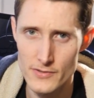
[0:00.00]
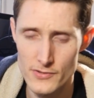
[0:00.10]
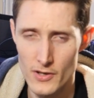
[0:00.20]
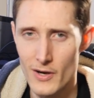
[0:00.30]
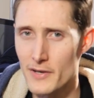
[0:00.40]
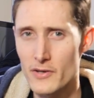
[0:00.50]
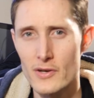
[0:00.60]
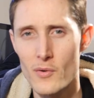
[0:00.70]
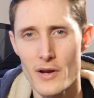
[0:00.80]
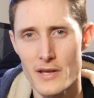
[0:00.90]
So I know you
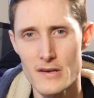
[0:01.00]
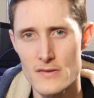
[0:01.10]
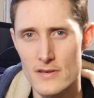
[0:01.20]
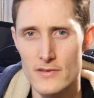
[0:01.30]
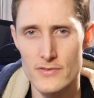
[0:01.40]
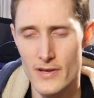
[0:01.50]
don't want to hear this.